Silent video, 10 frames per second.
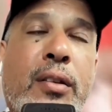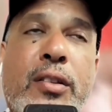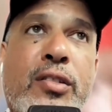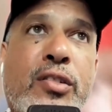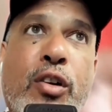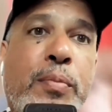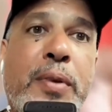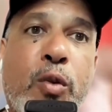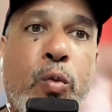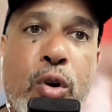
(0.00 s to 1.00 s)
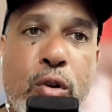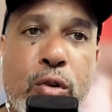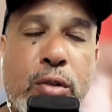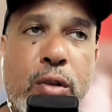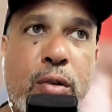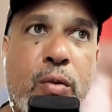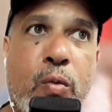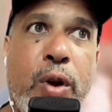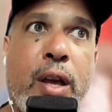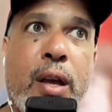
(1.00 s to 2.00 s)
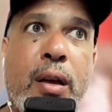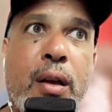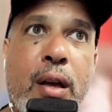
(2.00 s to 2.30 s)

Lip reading: dystopian world where